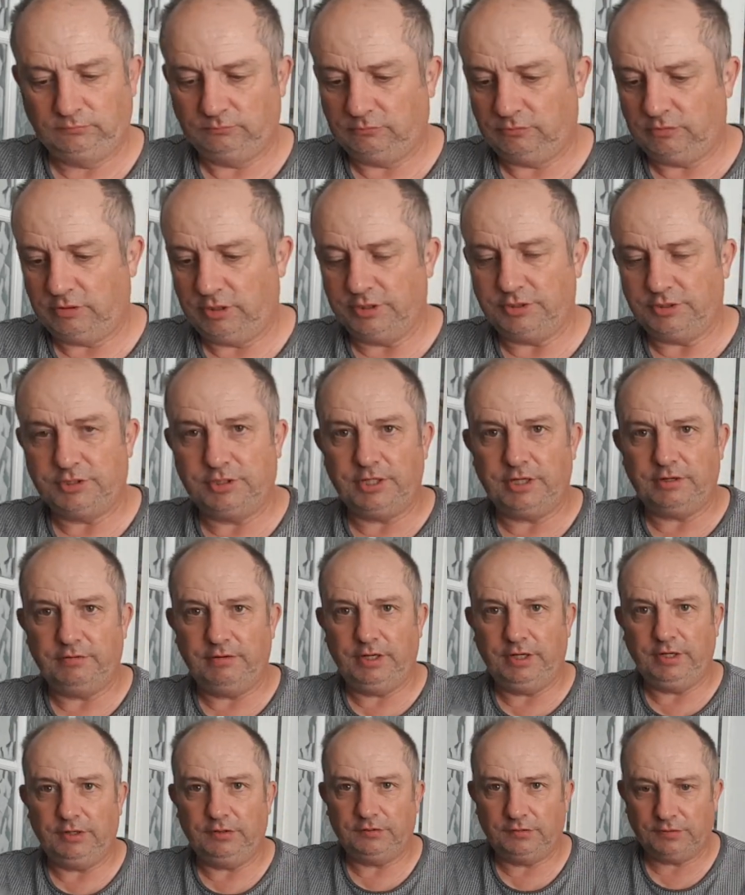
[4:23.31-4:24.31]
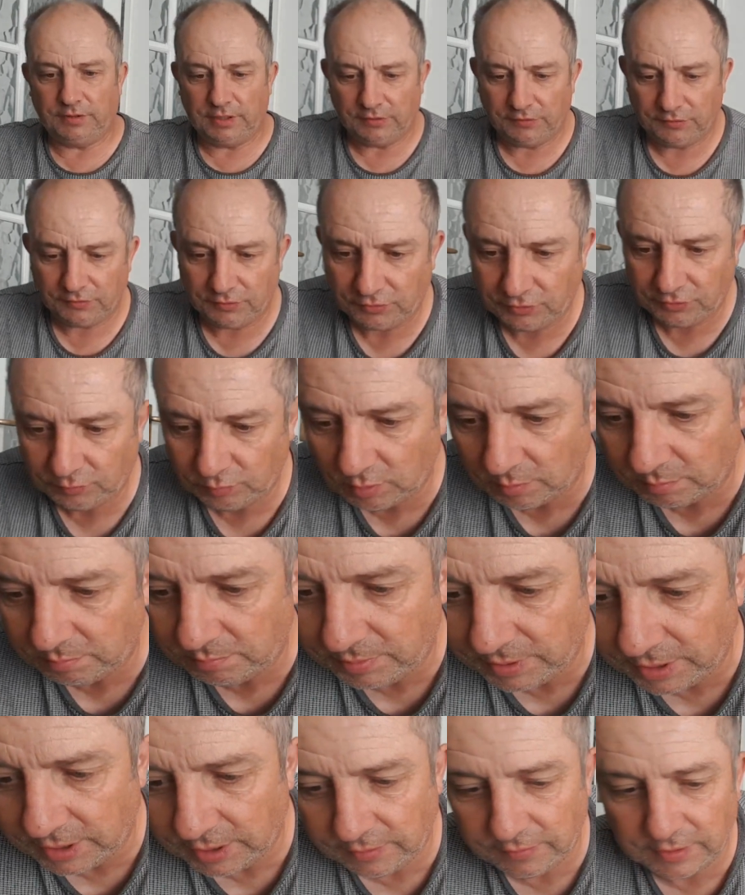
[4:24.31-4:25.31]
Right, so there it is. That's the swab
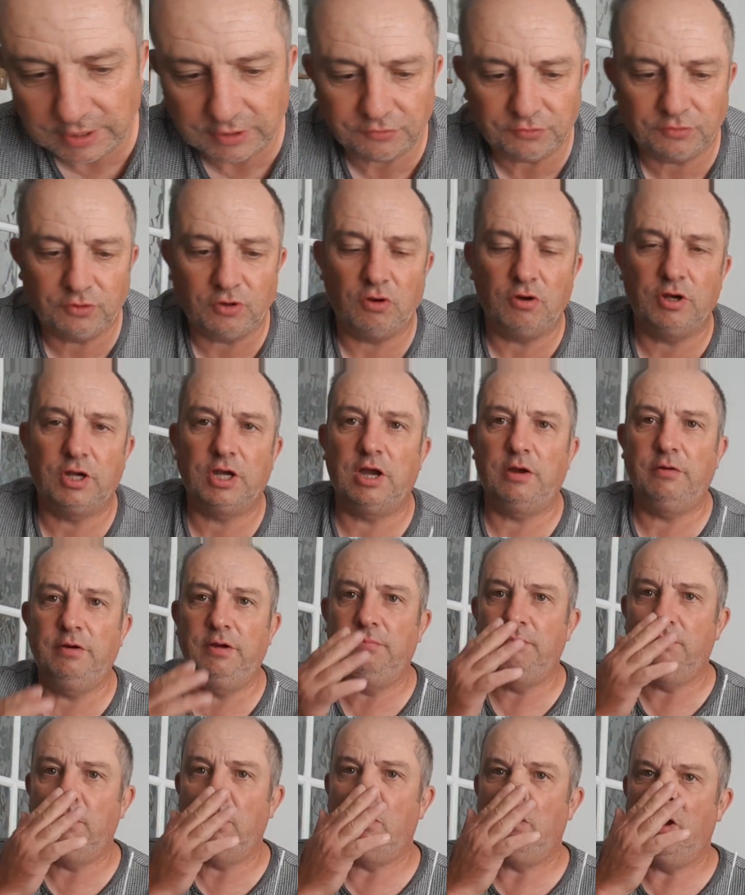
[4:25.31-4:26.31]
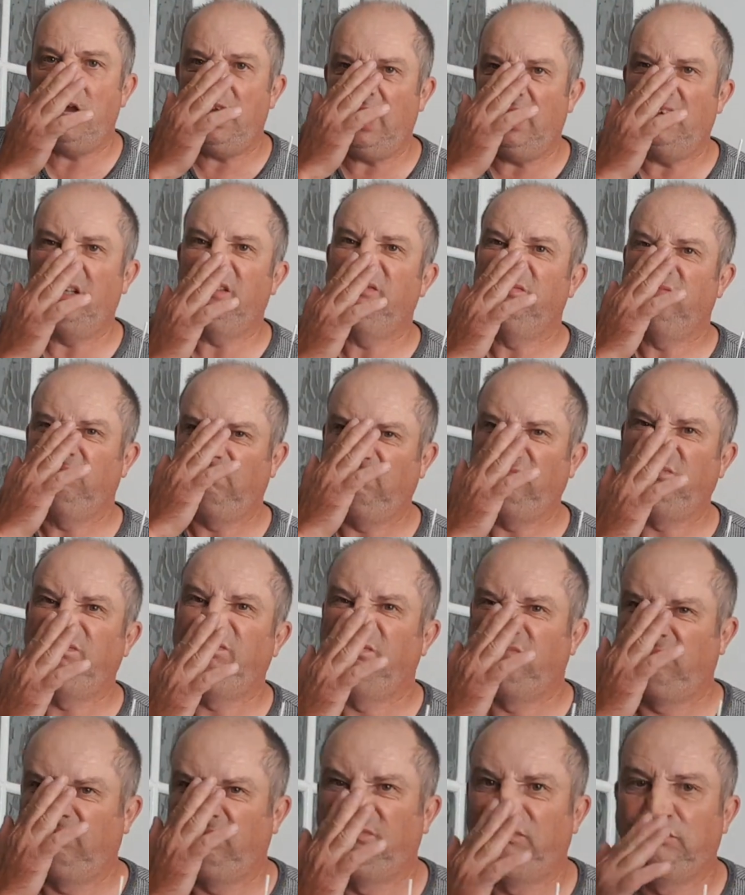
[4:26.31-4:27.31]
bit. That's got to go in my
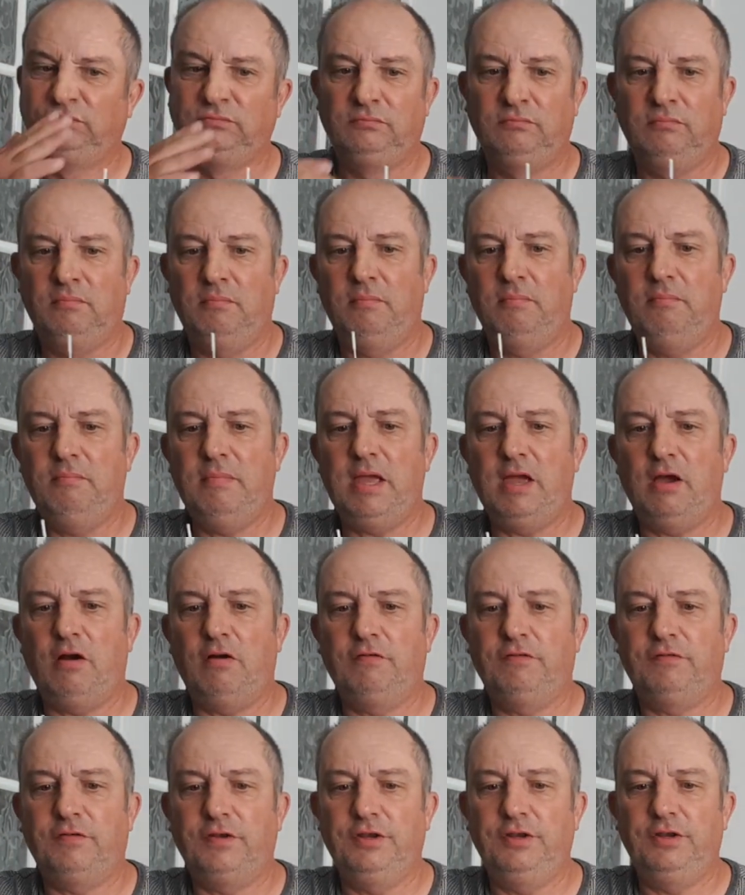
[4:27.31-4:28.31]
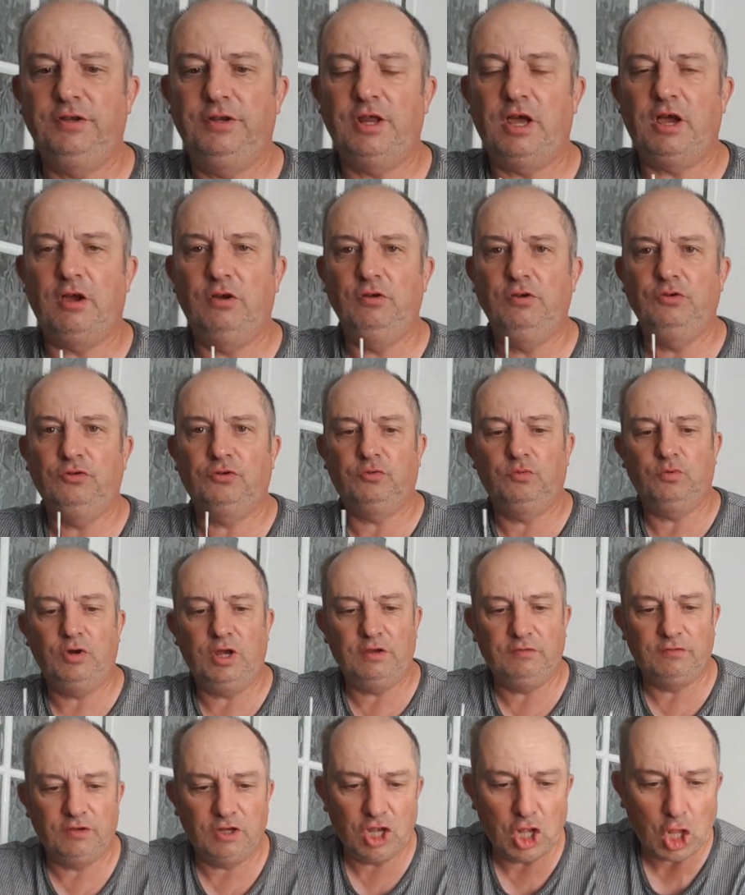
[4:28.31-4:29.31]
mouth and nose or
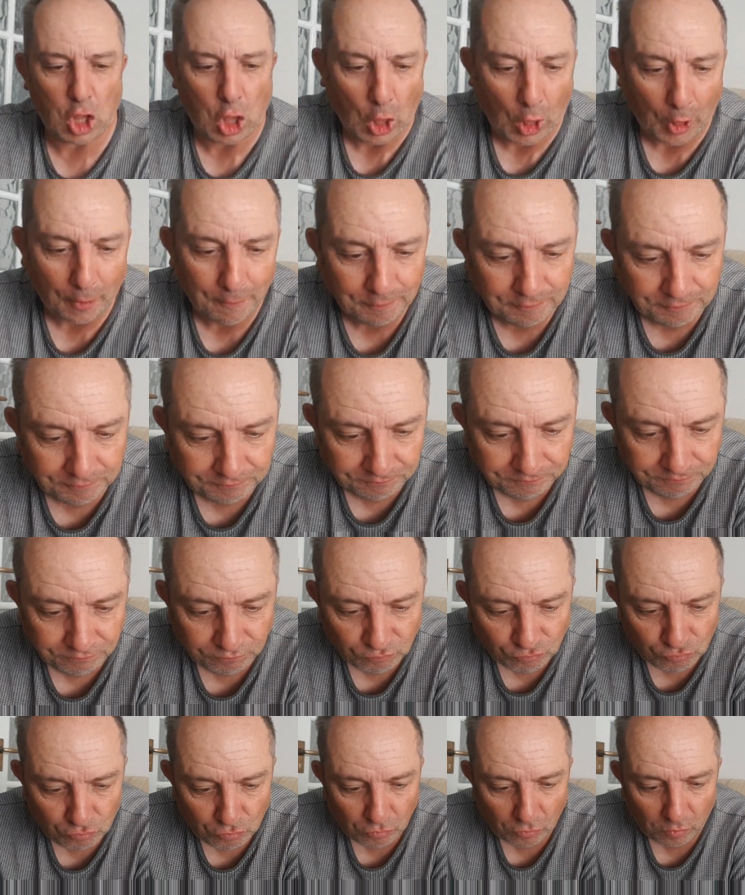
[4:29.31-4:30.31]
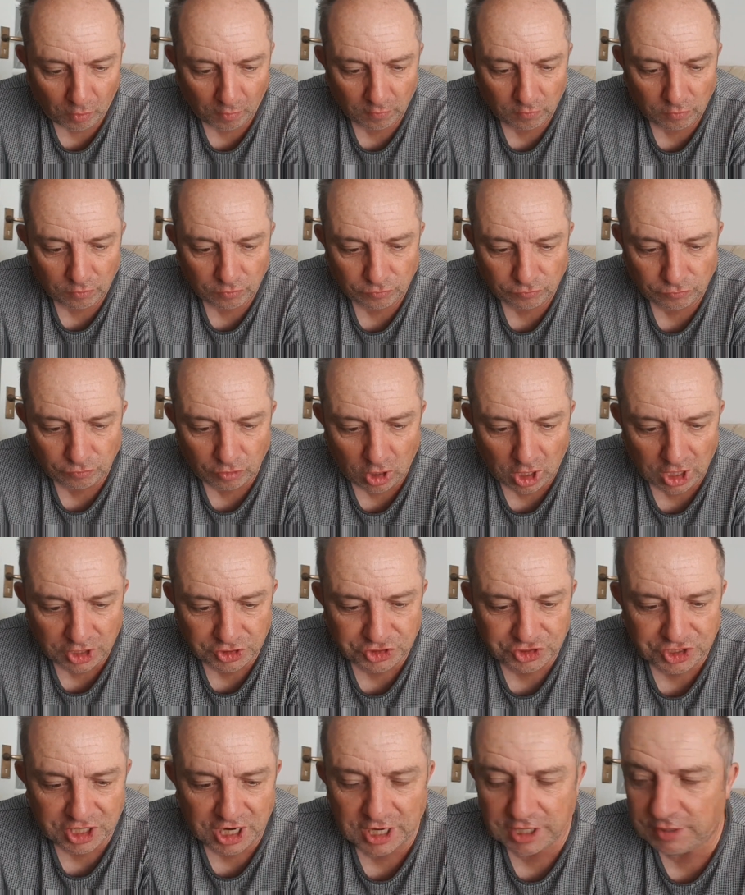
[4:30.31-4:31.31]
whatever. Right,
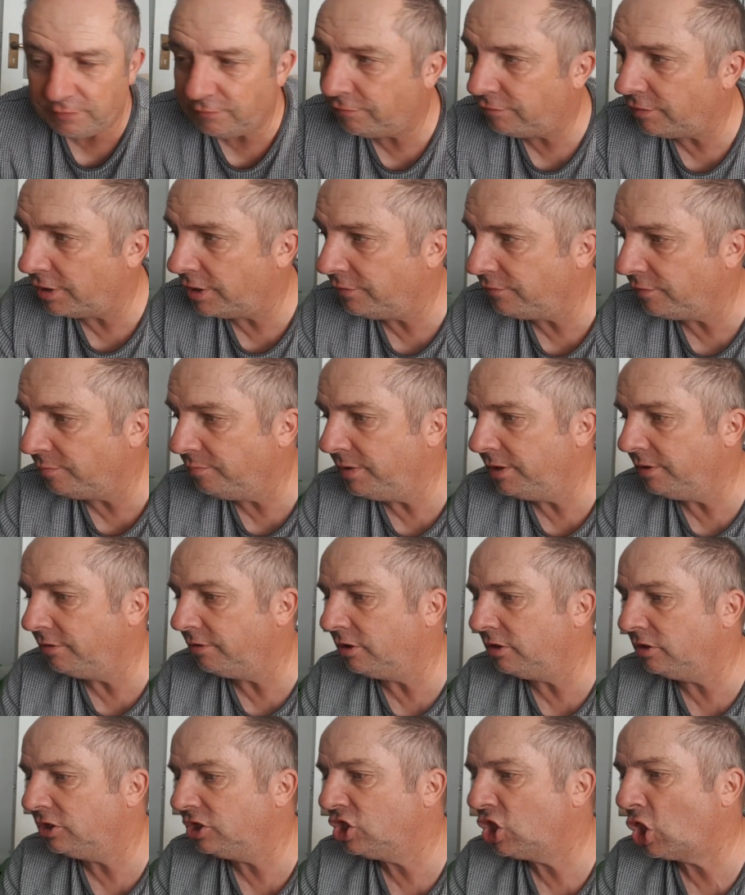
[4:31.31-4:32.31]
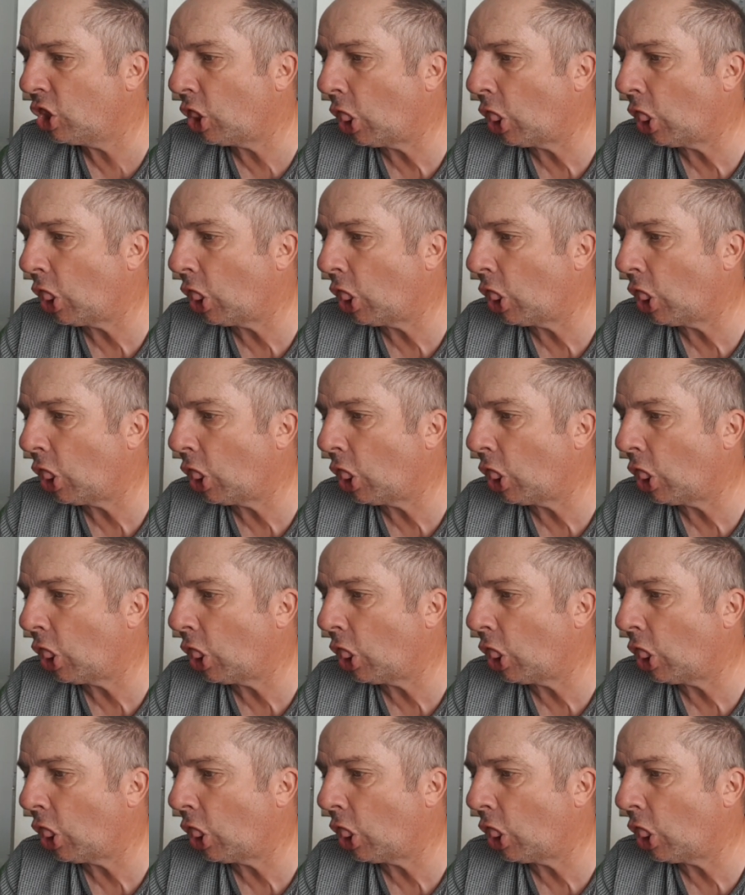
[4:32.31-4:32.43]
stand in front of a mirror.